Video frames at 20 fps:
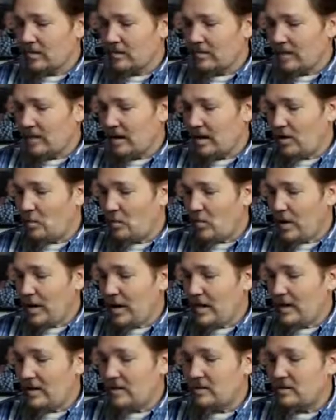Then I
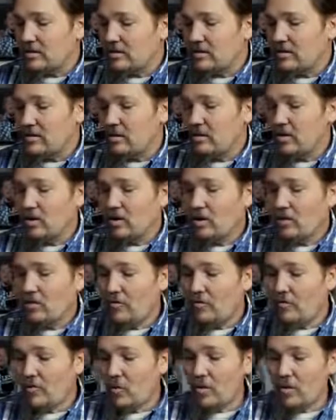wait
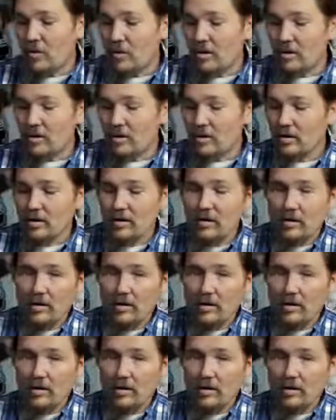for